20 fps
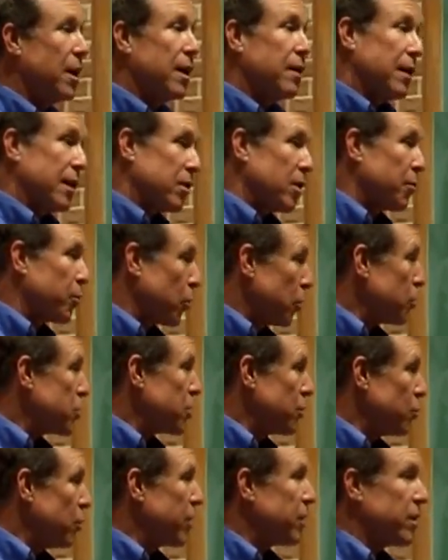that the
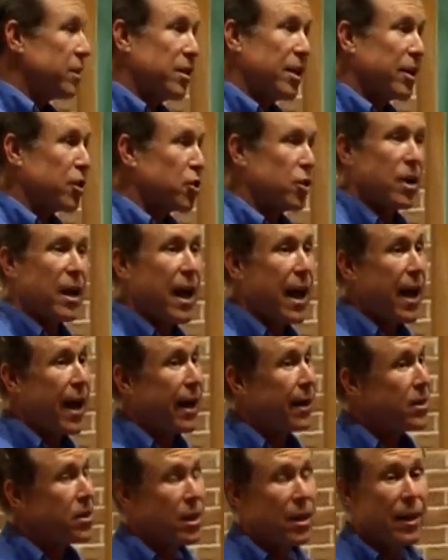person with addiction
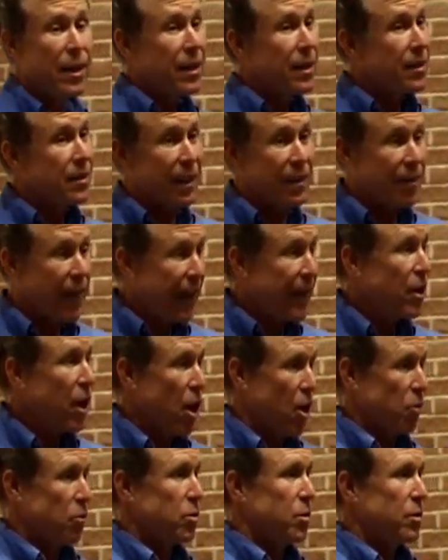has that they
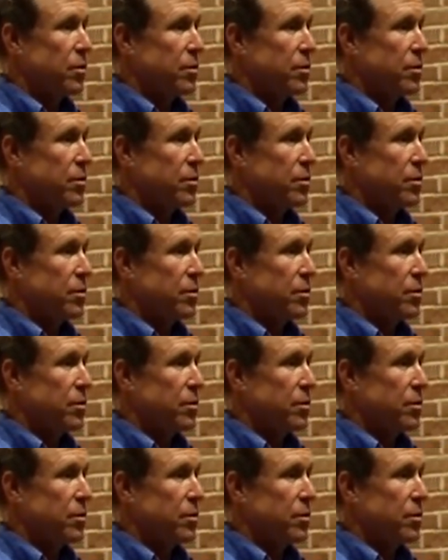don't.